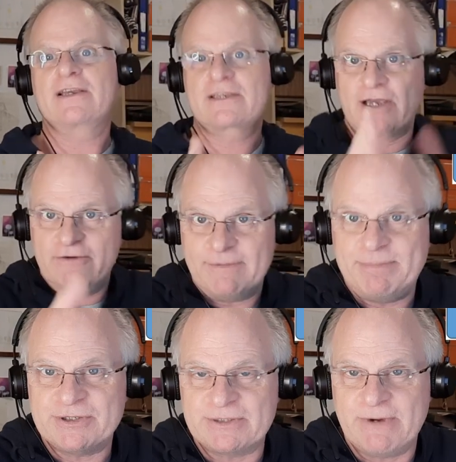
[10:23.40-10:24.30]
COVID
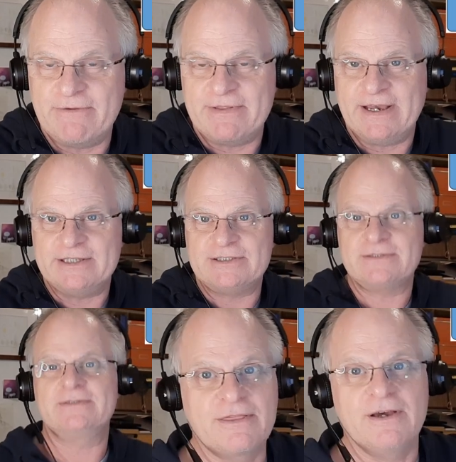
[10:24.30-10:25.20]
pushed them over the edge.
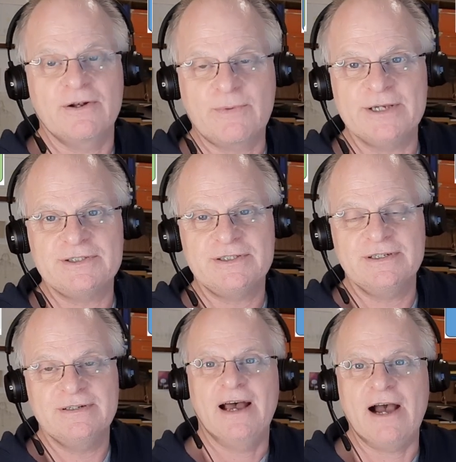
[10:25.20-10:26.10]
Third
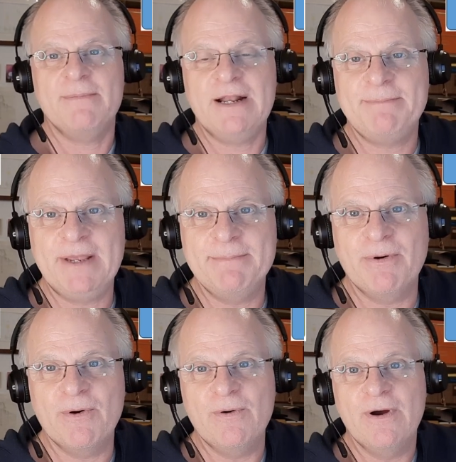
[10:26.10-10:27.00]
question, how many
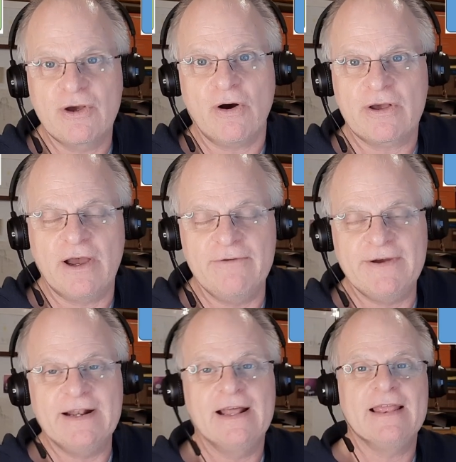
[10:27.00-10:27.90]
people got
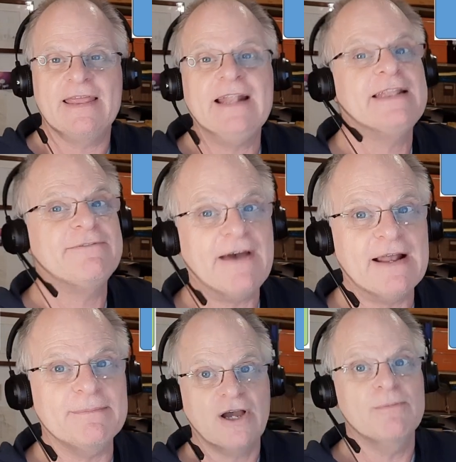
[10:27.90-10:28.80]
COVID, then
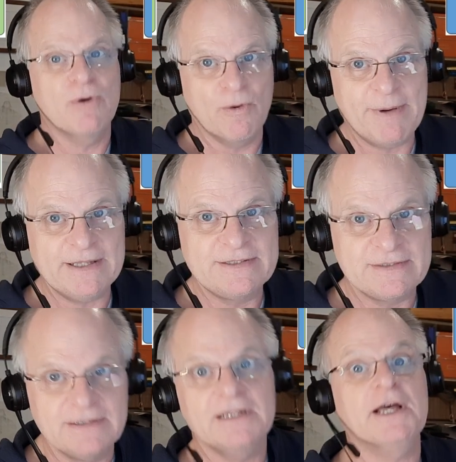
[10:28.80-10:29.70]
developed
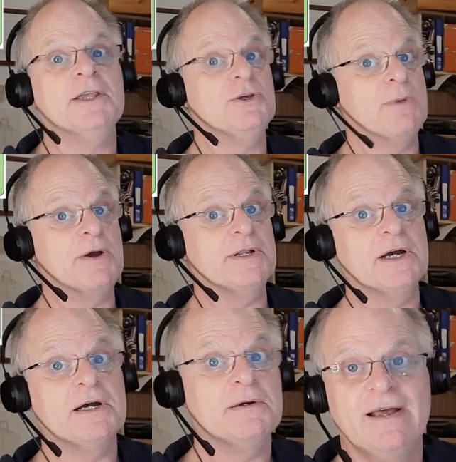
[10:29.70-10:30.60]
comorbids, like
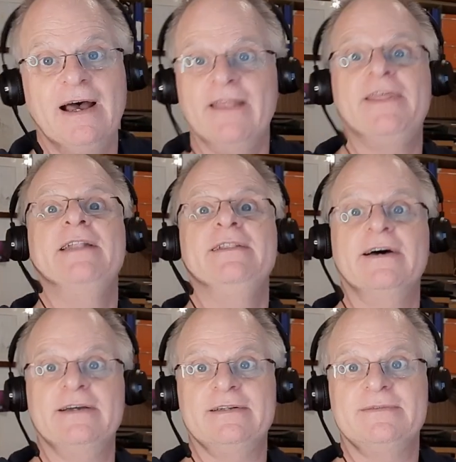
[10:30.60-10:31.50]
pneumonia, and then
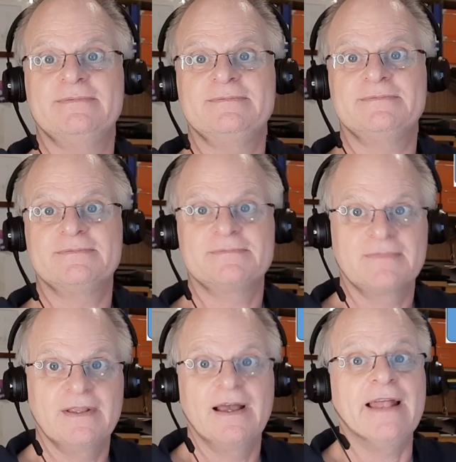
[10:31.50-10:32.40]
died?
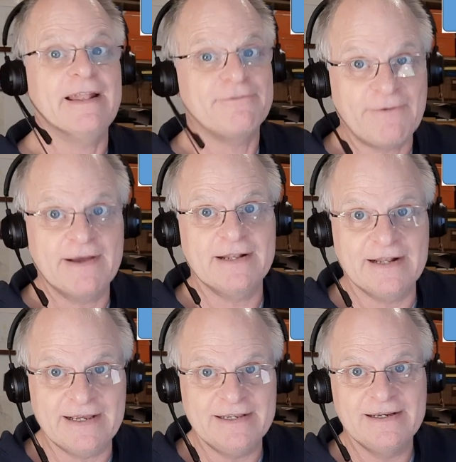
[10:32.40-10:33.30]
And then
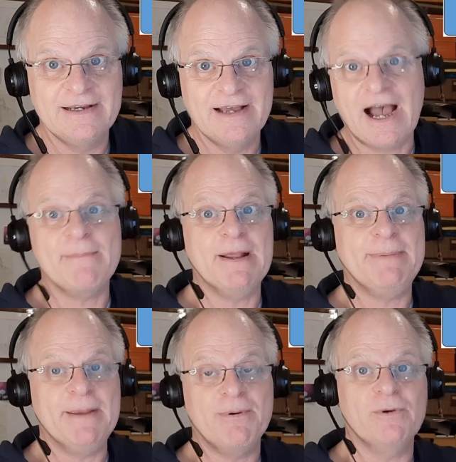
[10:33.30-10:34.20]
finally, how many
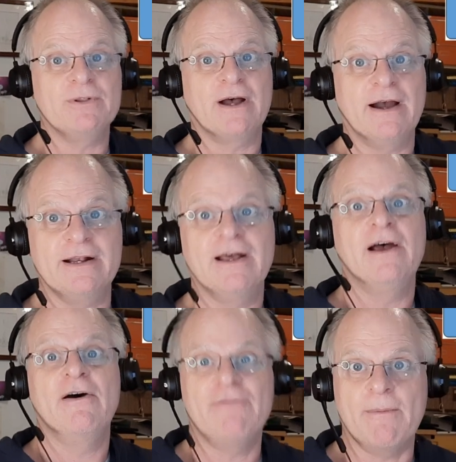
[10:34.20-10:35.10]
people died
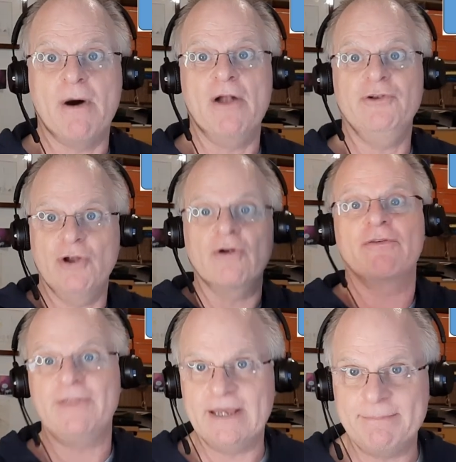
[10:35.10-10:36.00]
from none
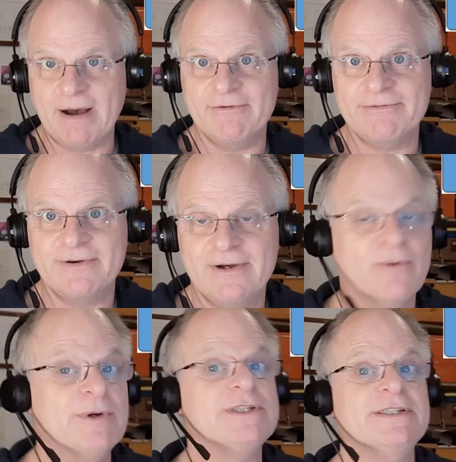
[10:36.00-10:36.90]
of the above,
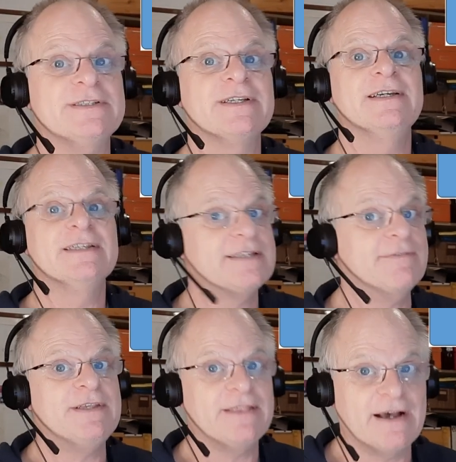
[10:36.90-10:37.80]
which is
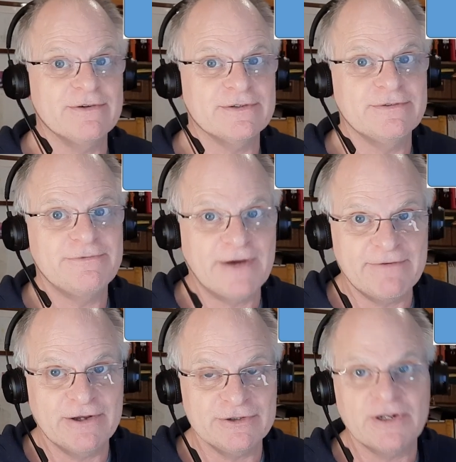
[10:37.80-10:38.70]
seventeen thousand five
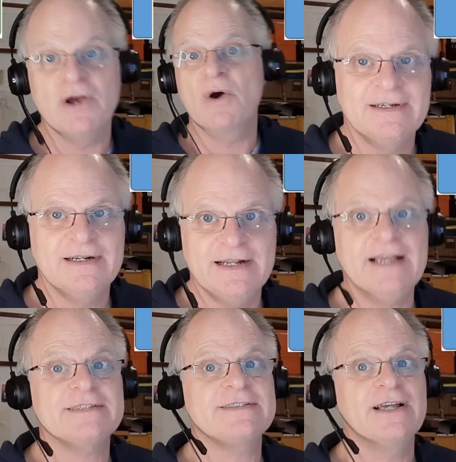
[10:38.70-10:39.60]
hundred.
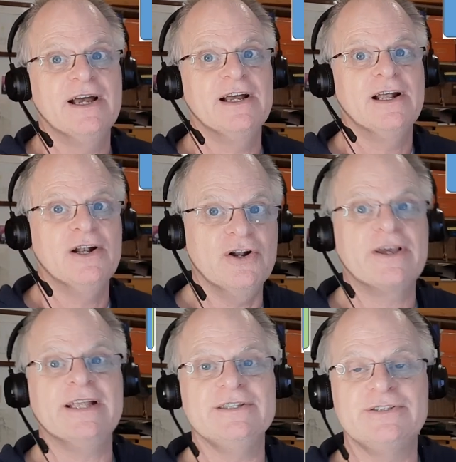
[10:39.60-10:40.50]
Let's
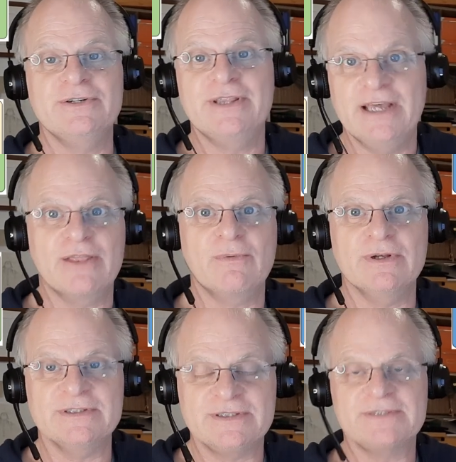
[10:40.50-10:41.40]
look into the other
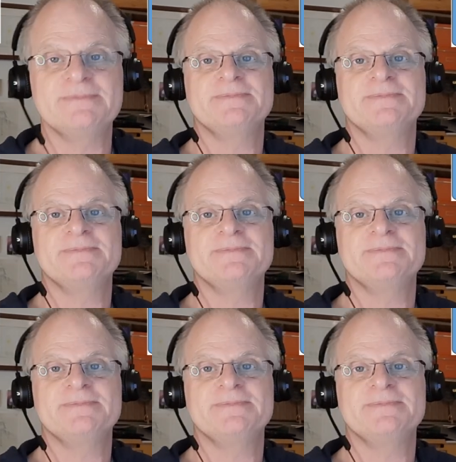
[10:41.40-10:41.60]
ones.